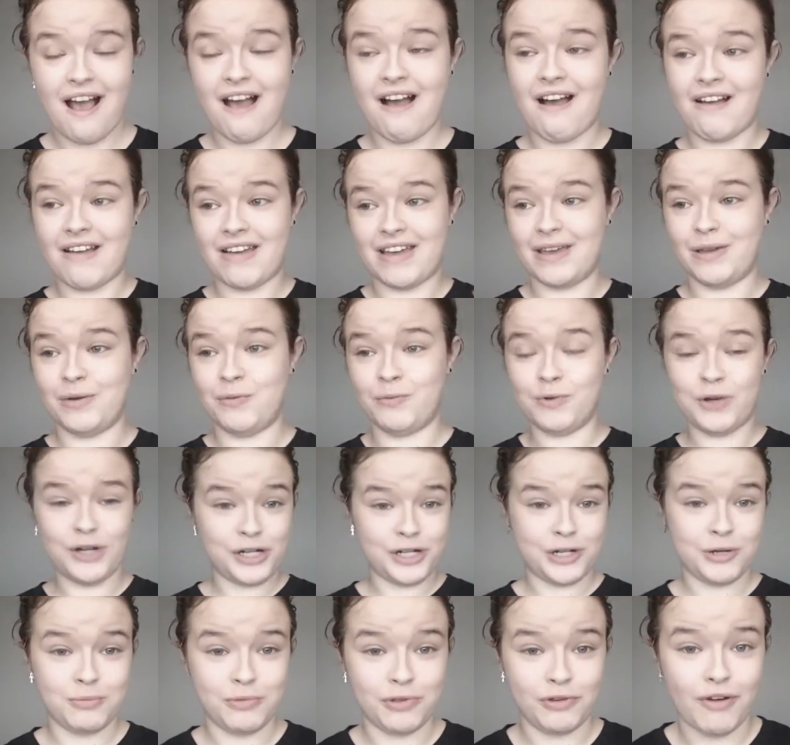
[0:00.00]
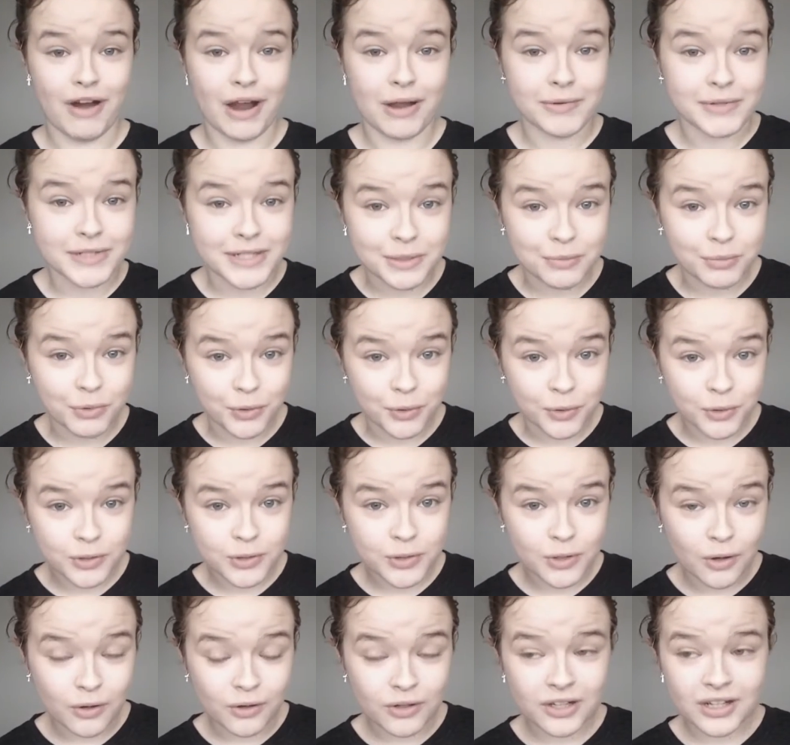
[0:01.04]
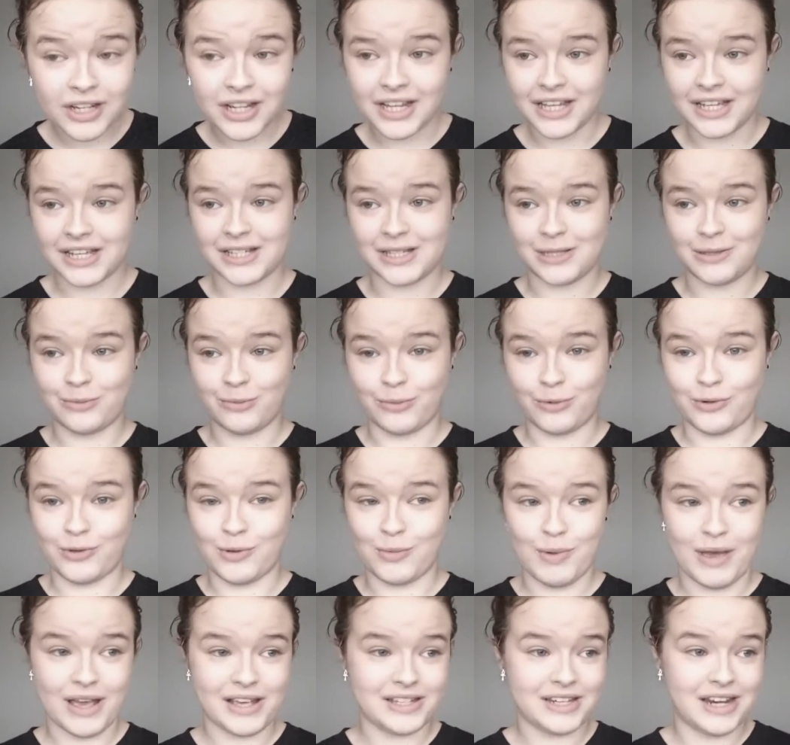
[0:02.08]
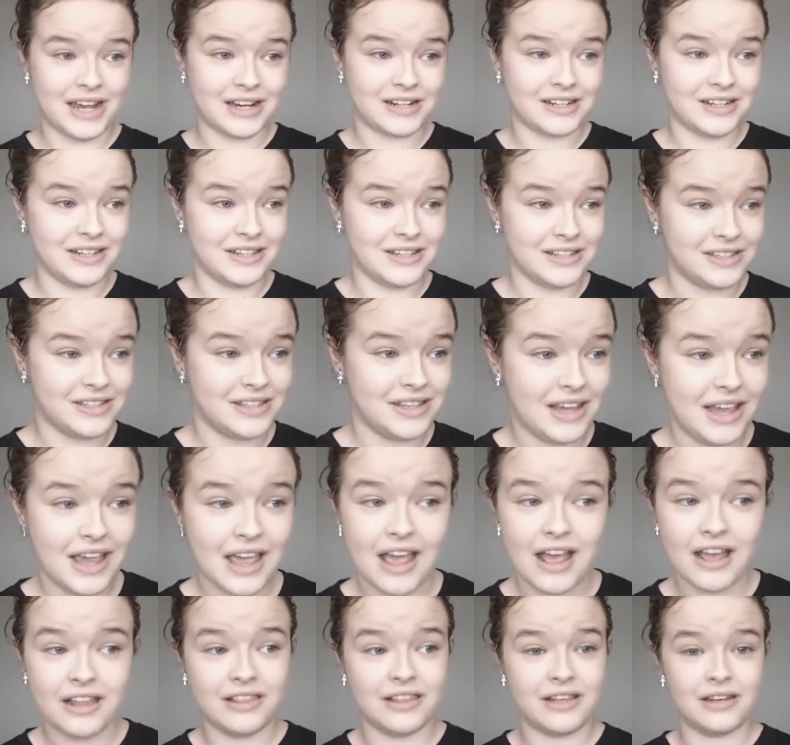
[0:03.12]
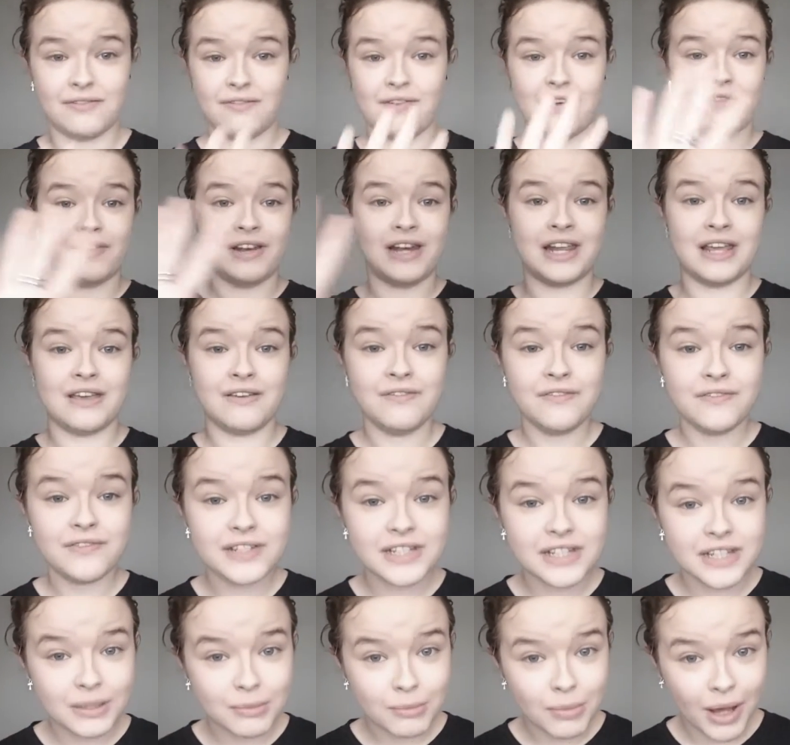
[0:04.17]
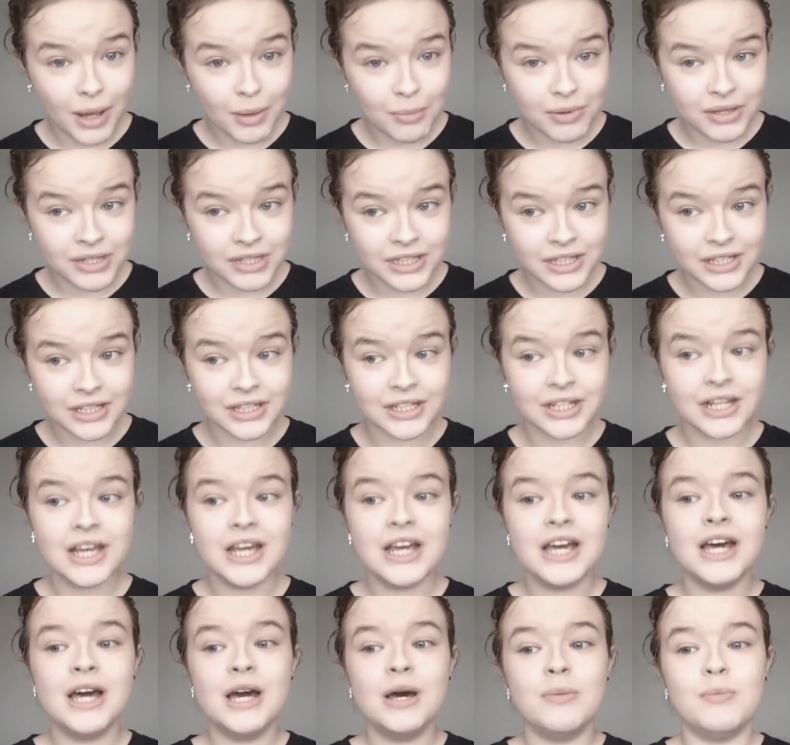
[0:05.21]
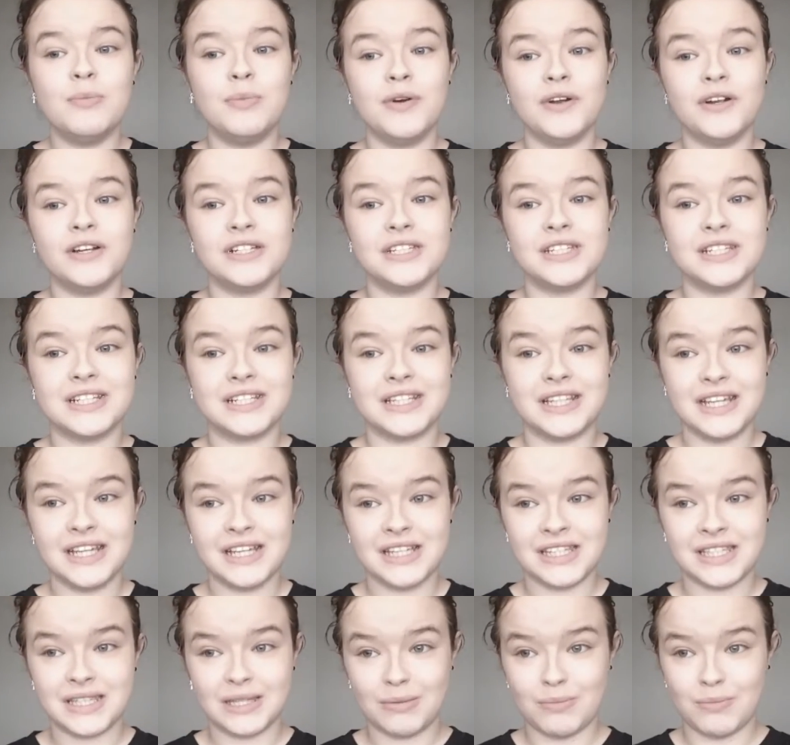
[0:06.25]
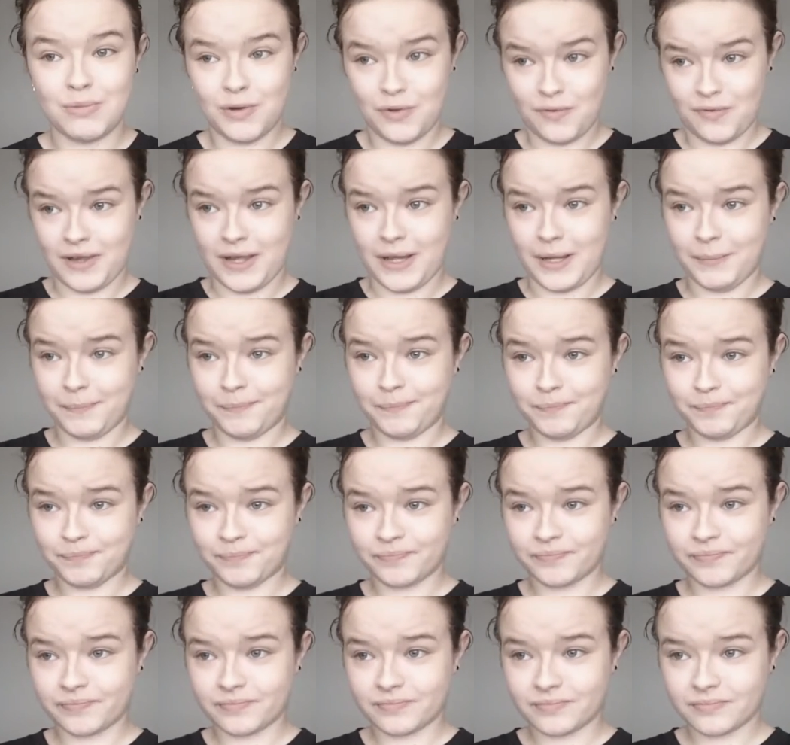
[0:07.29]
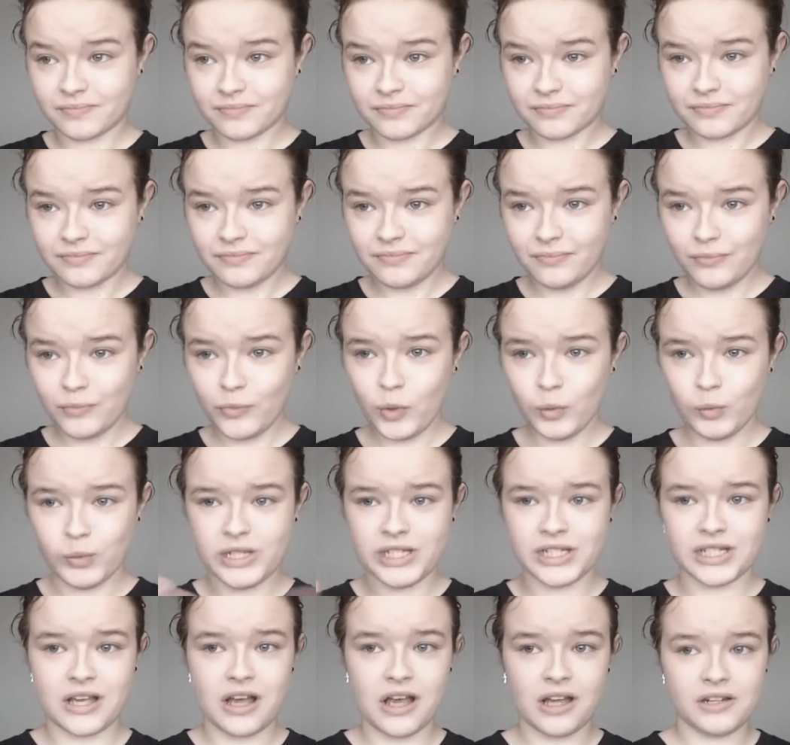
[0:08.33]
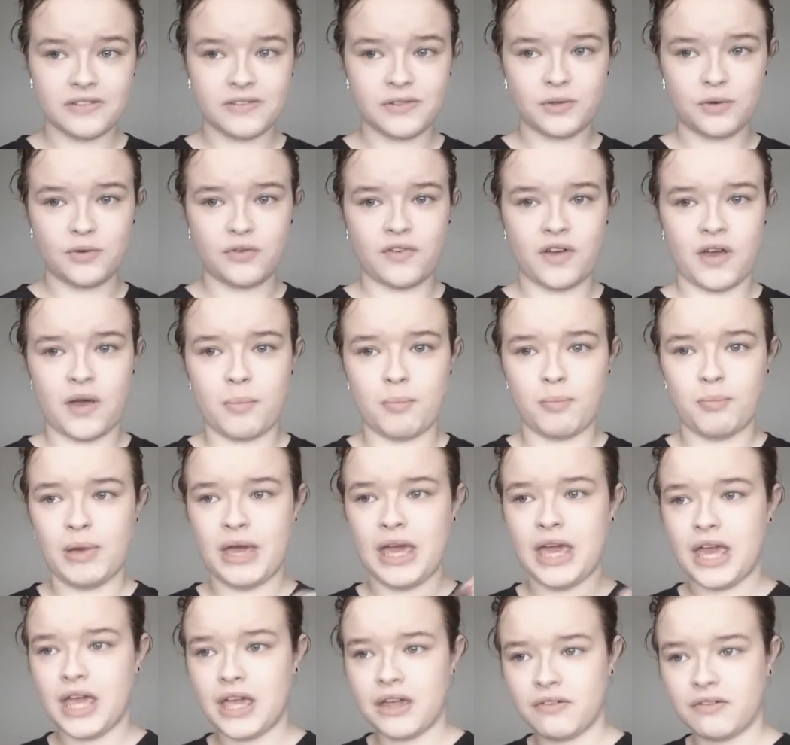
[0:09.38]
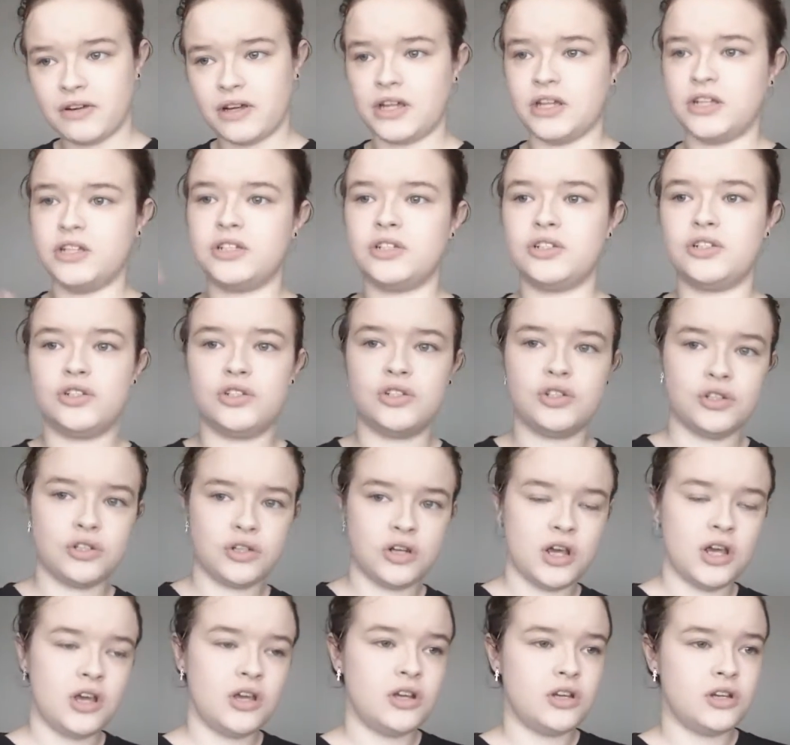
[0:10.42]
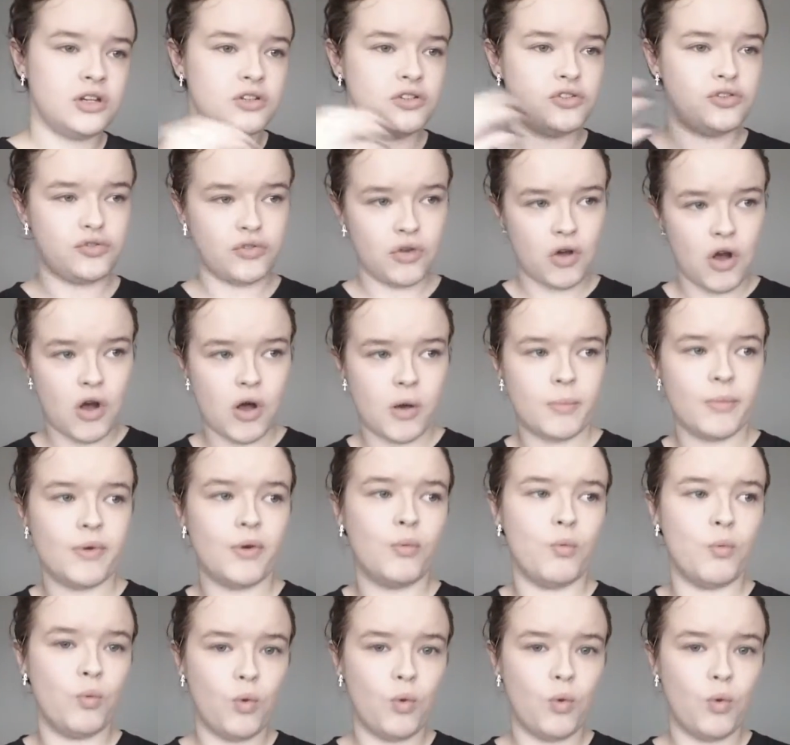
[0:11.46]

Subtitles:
I worship the ground he walks on. He is one of the best actors that have ever lived, in my opinion. But this movie, which is kind of sort of a period drama